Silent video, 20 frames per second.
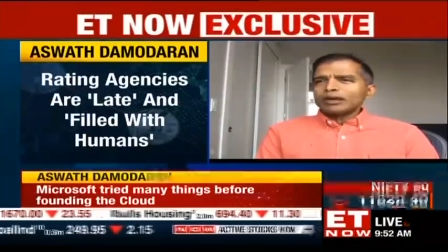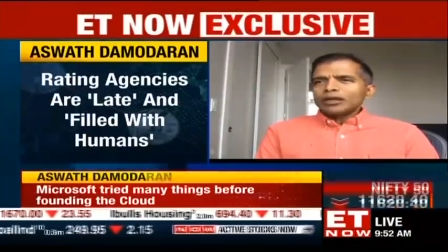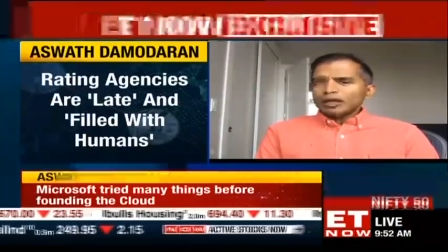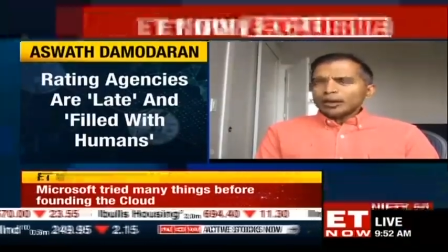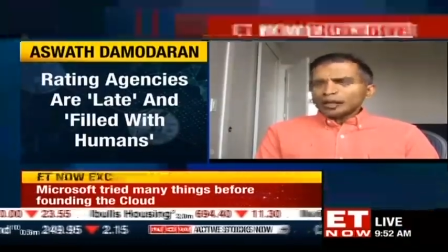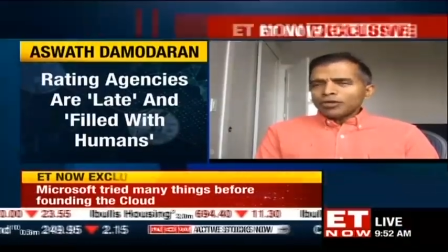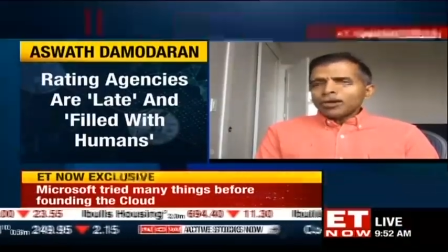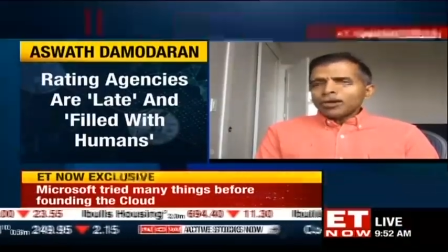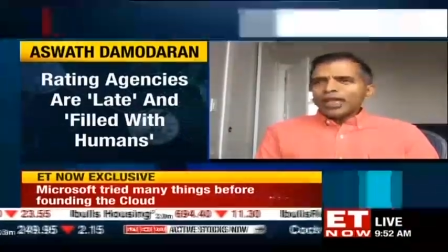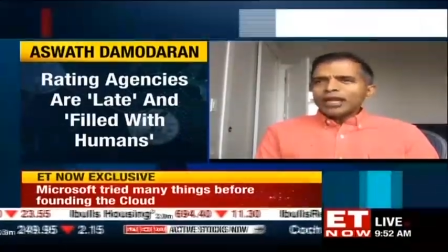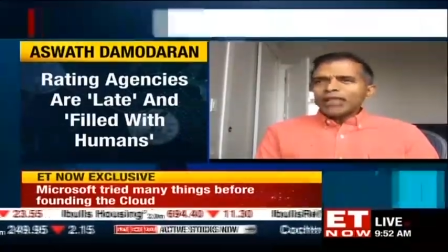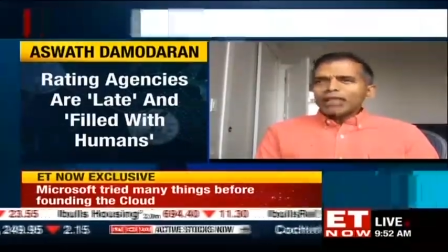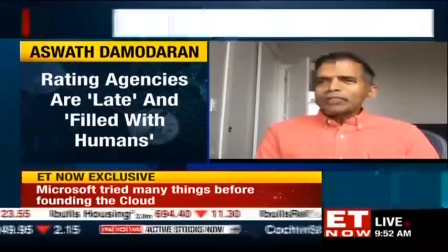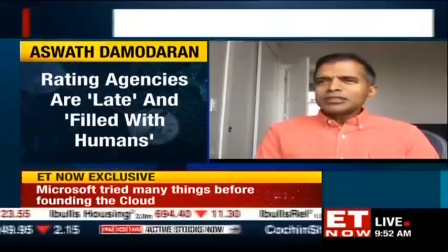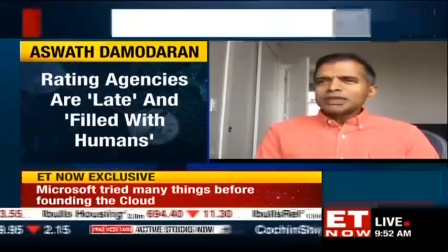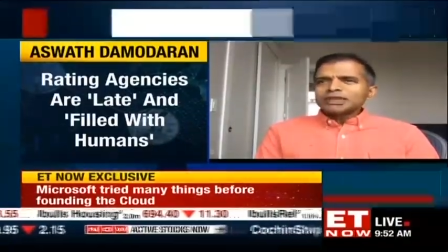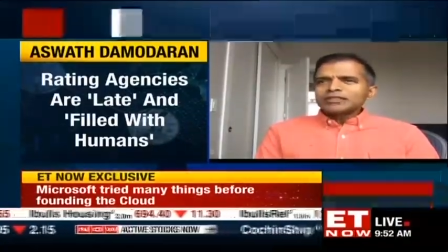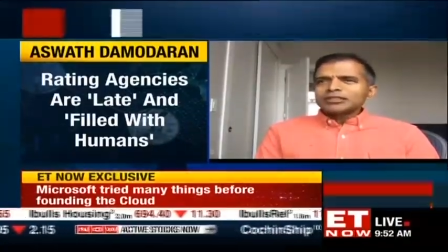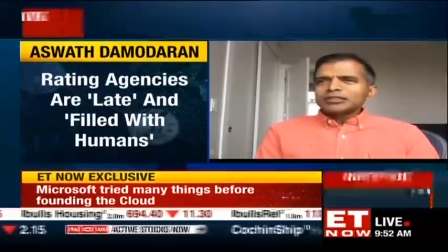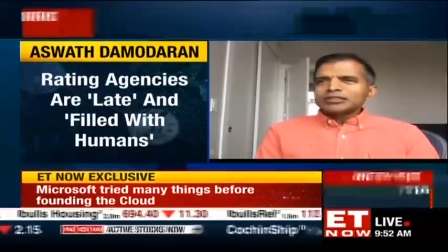that
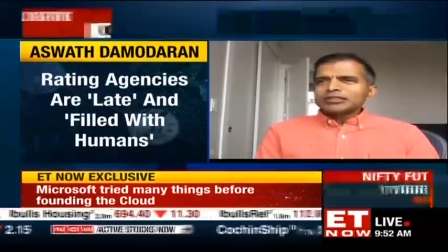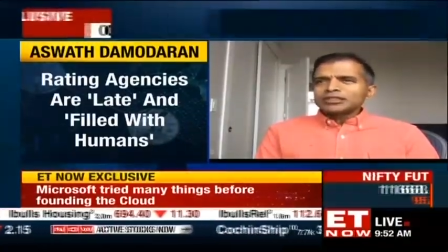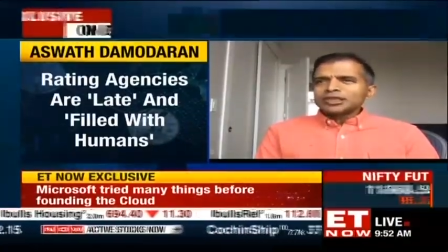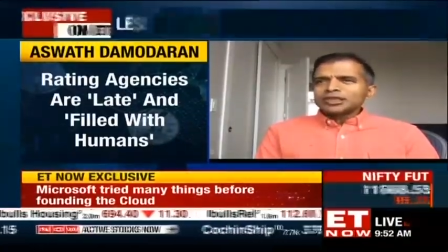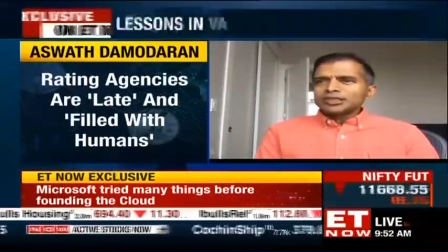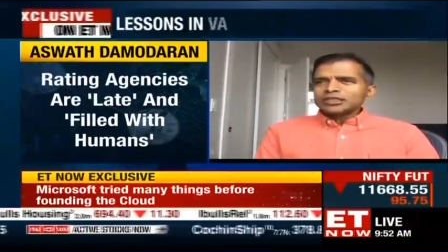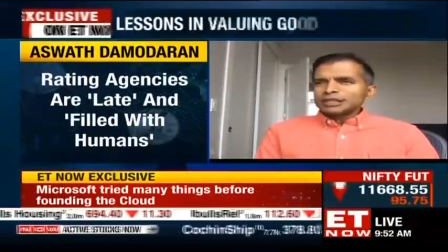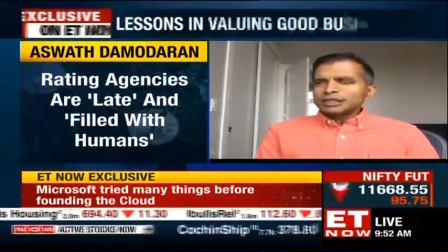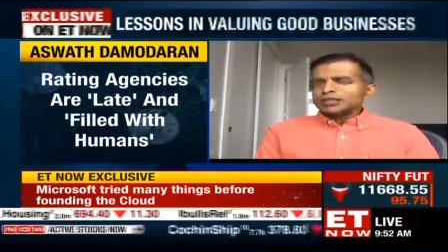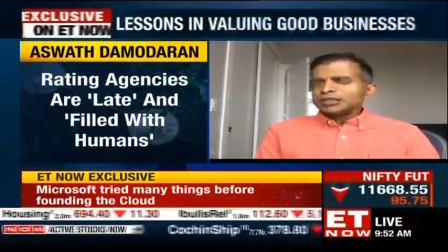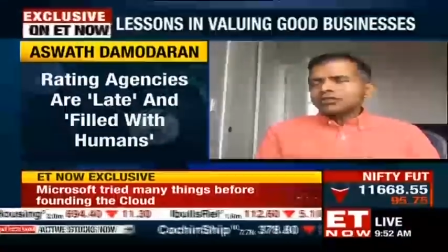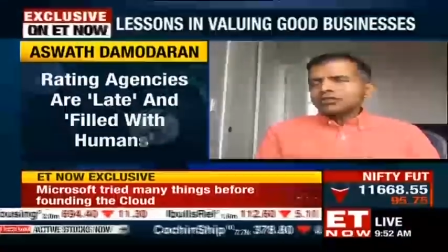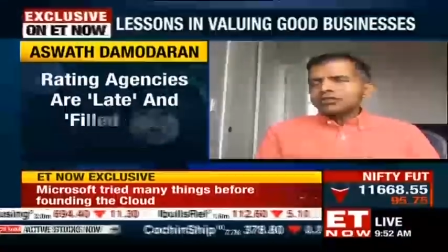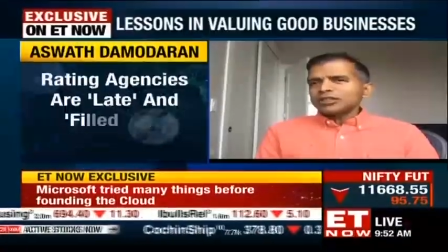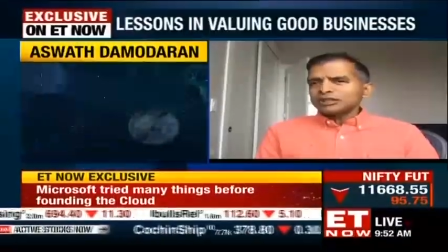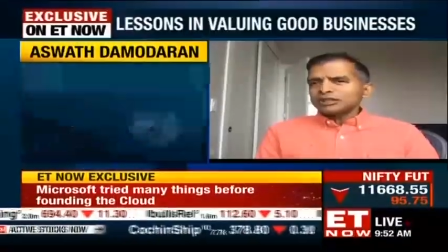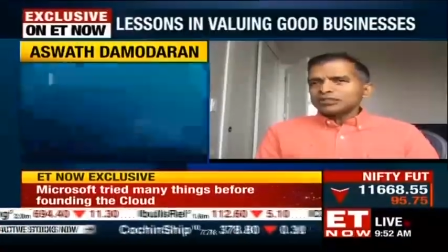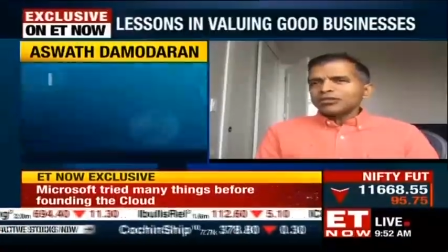ratings agencies are still